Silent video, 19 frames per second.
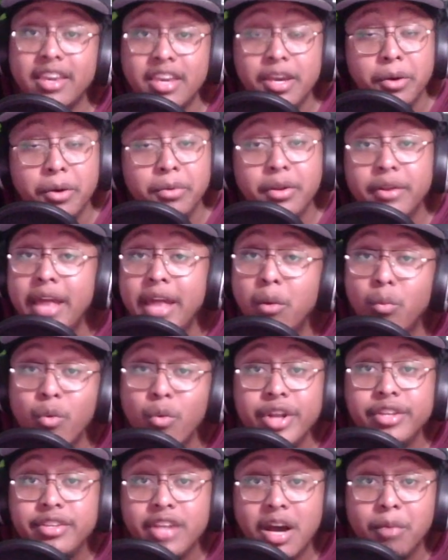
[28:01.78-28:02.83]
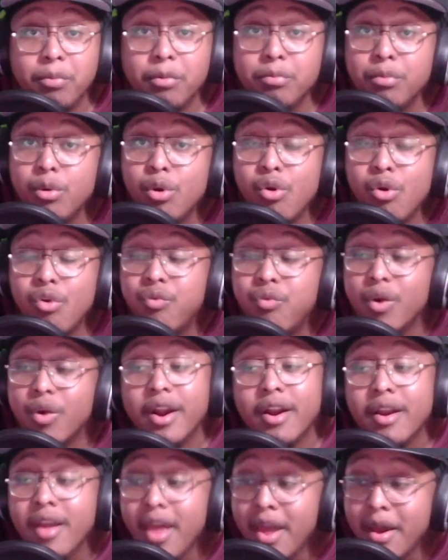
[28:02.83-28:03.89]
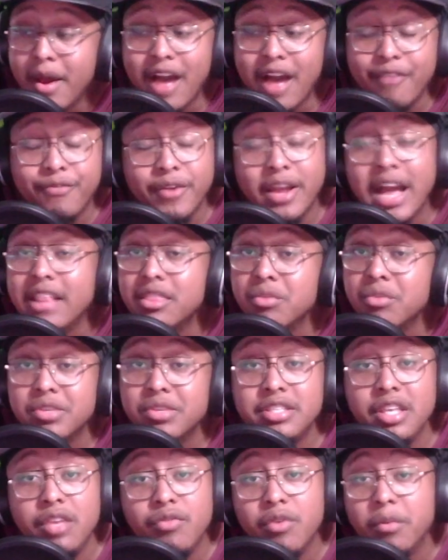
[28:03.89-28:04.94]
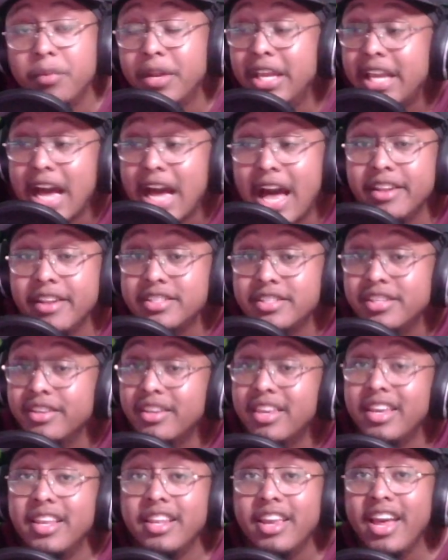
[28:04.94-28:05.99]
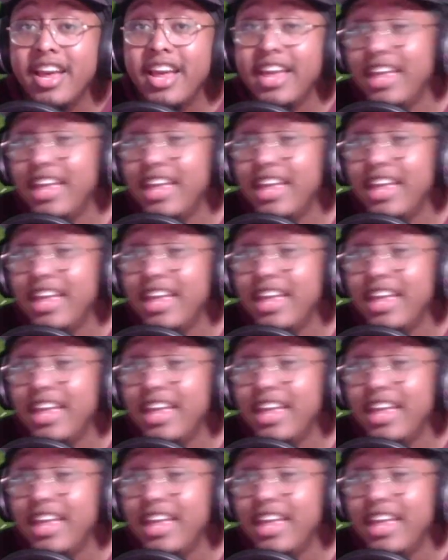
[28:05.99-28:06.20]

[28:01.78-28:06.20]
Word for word: killed on that one double move where I forgot the receiver, but he kind of took it